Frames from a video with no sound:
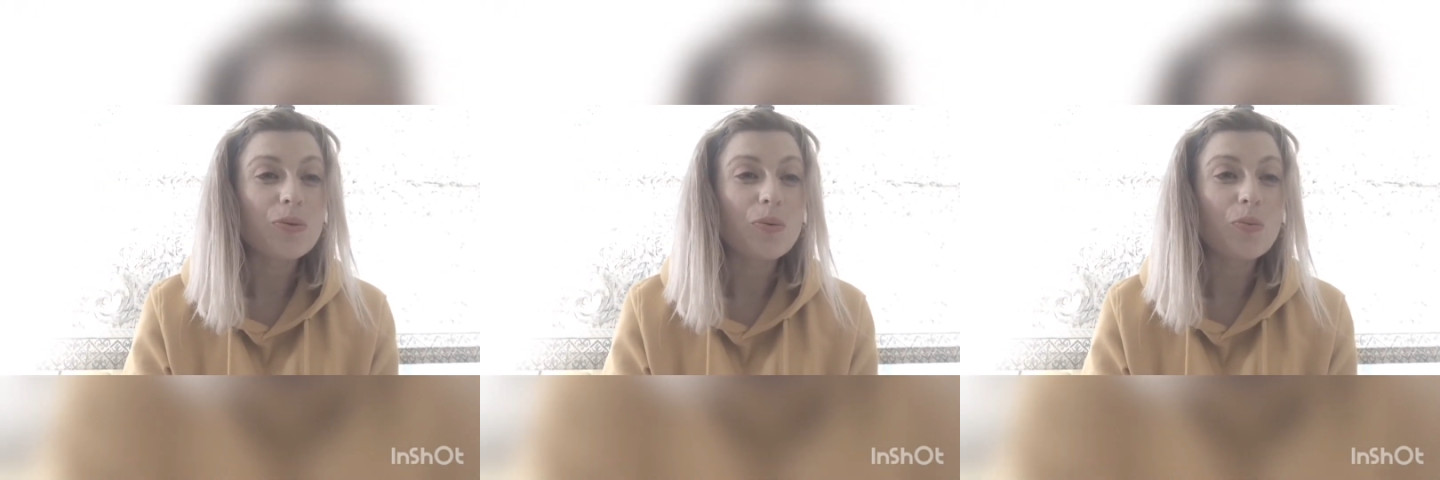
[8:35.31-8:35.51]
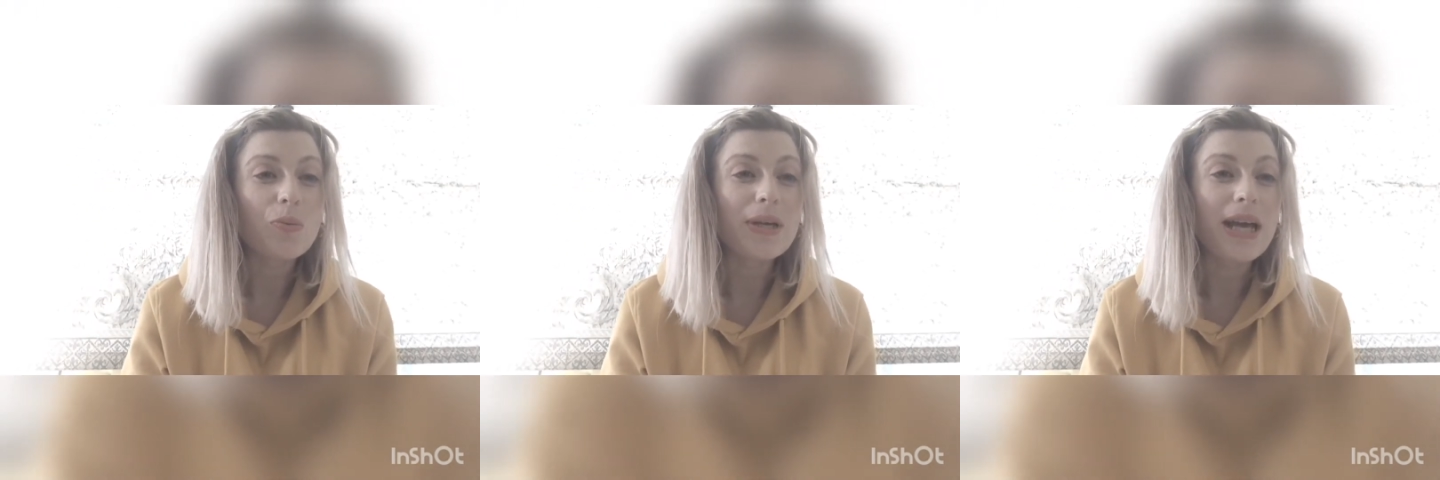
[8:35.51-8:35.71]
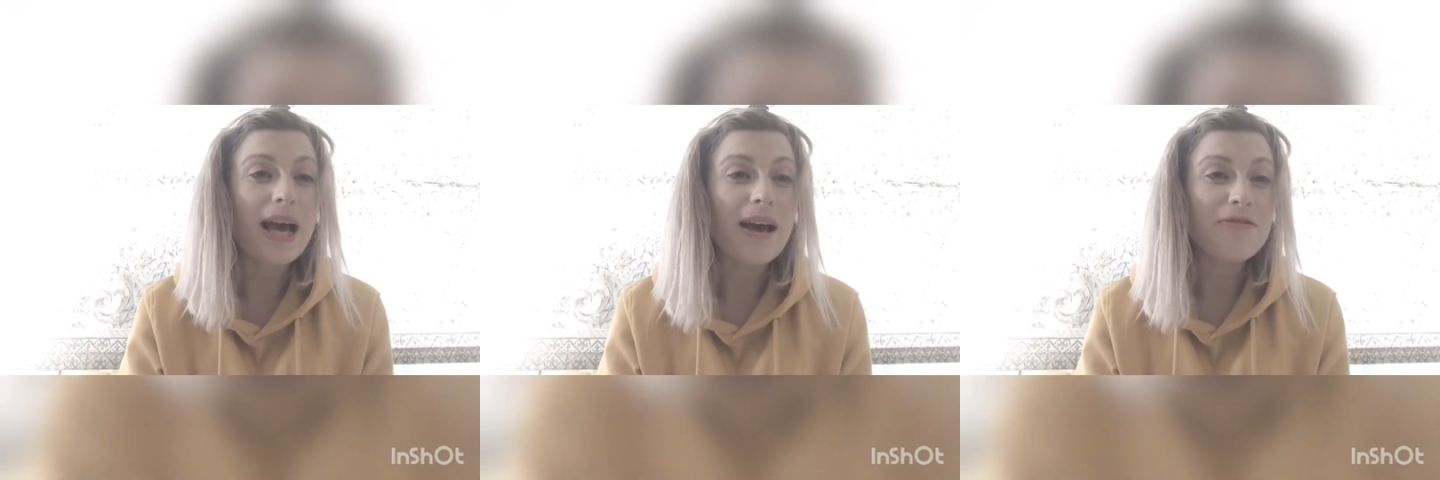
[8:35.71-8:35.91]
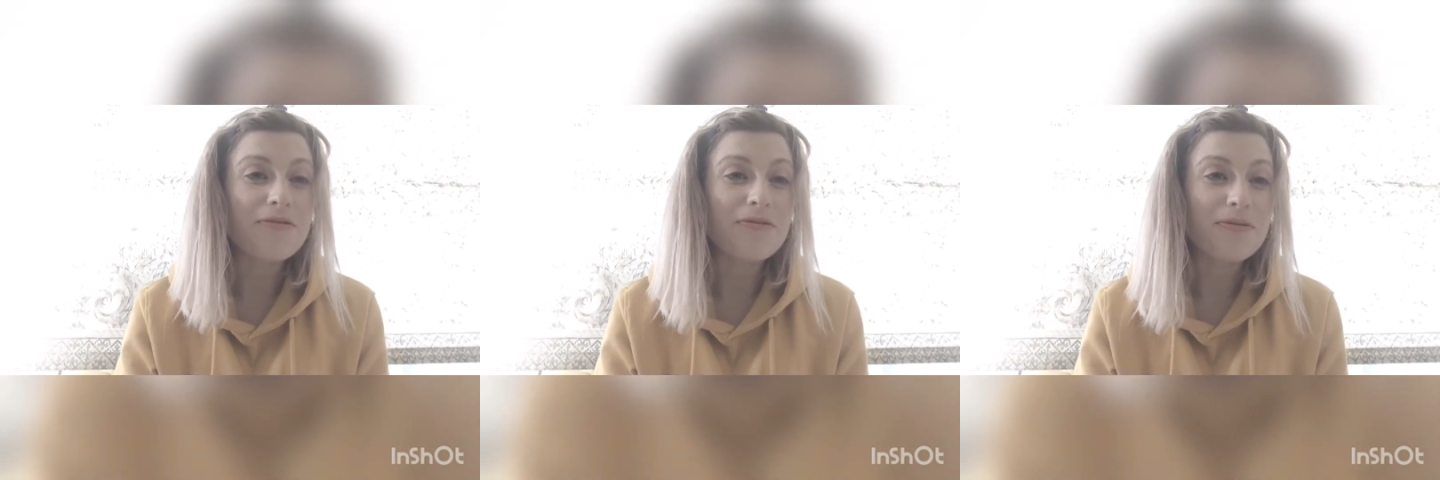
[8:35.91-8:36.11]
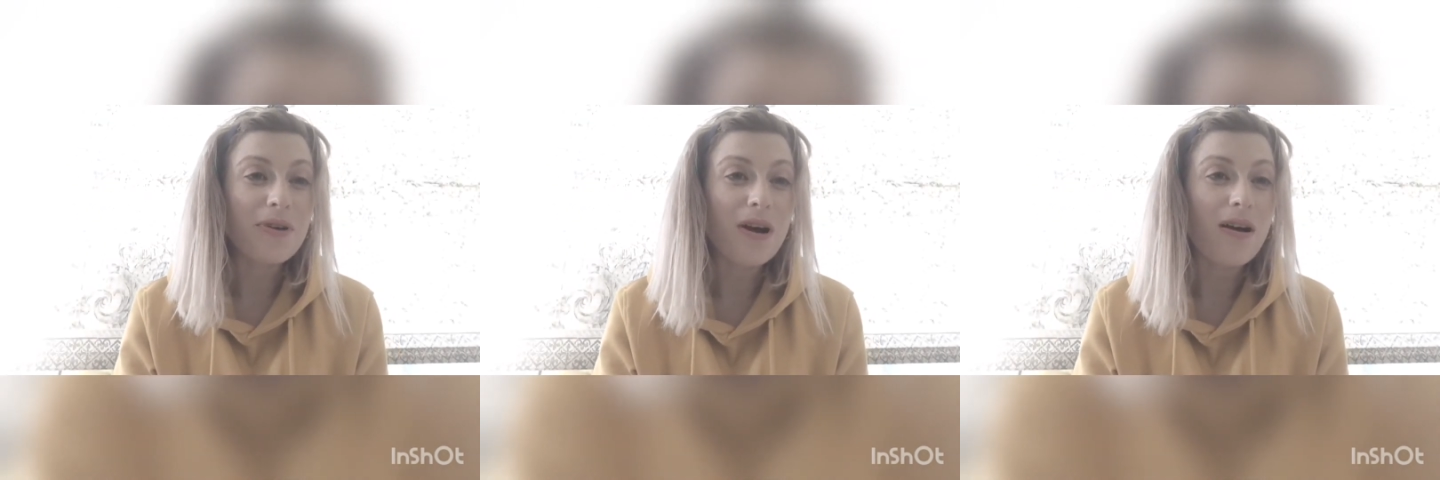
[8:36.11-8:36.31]
we have
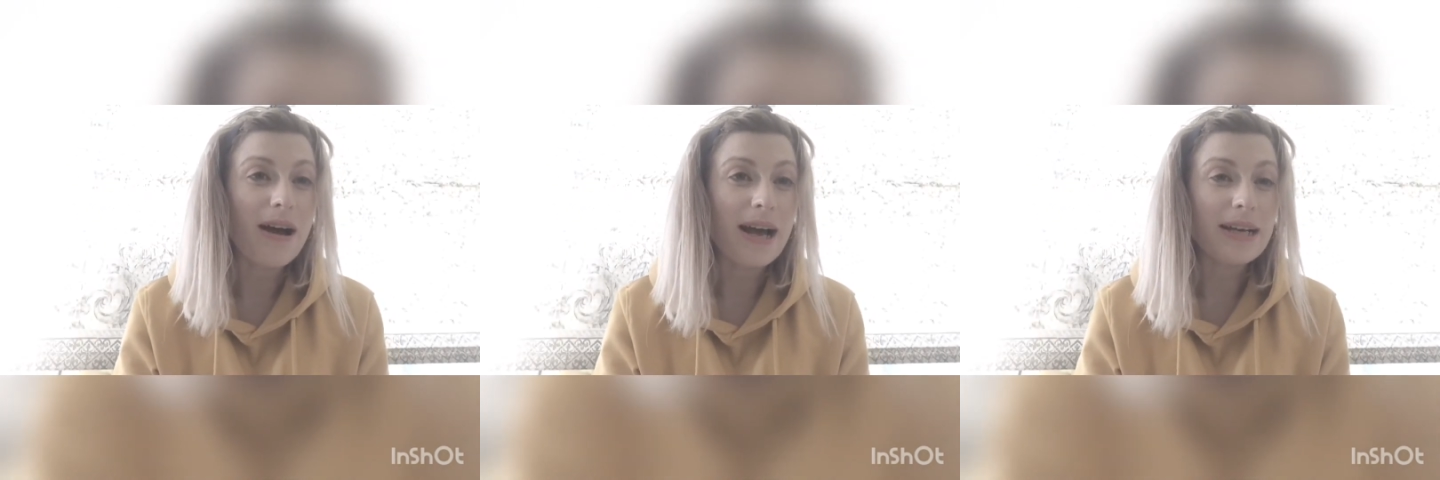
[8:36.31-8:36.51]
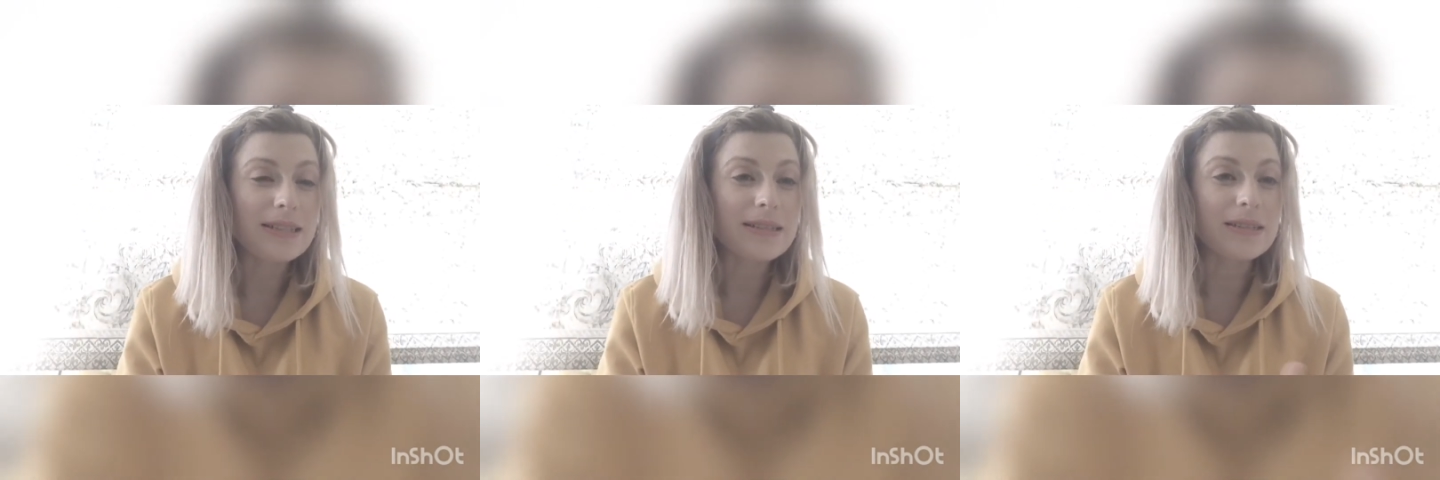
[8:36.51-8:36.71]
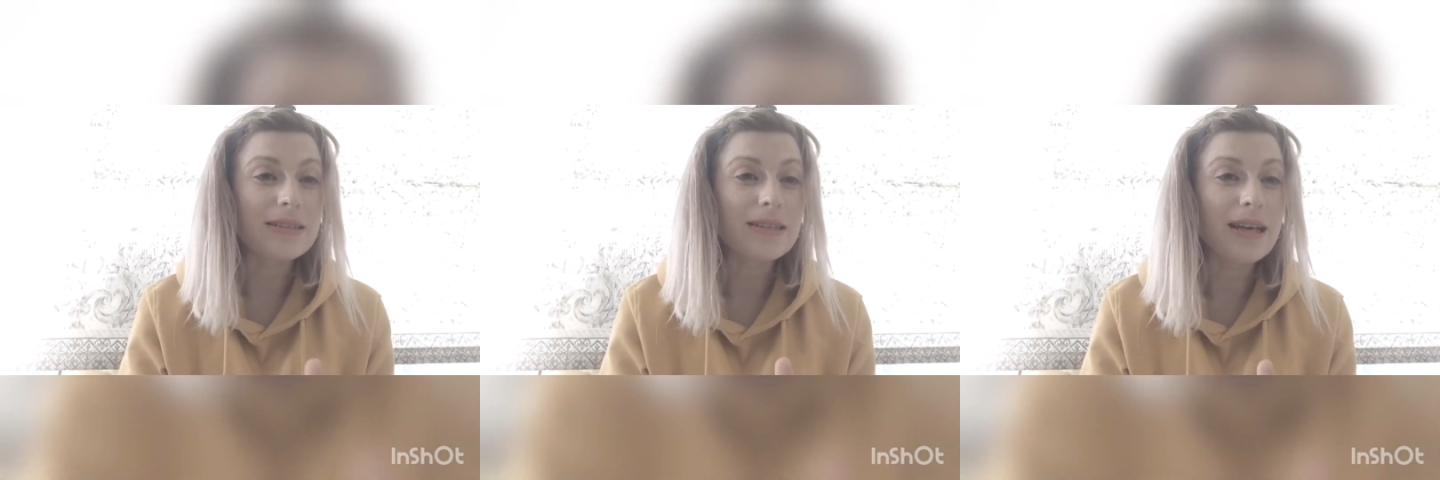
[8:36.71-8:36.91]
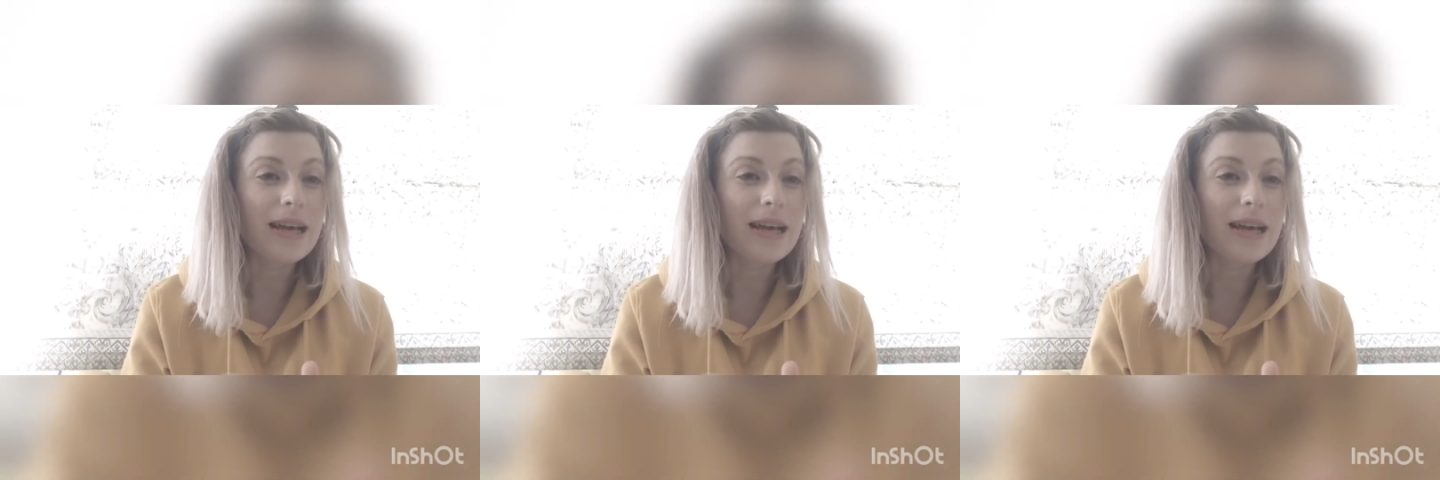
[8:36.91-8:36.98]
our accent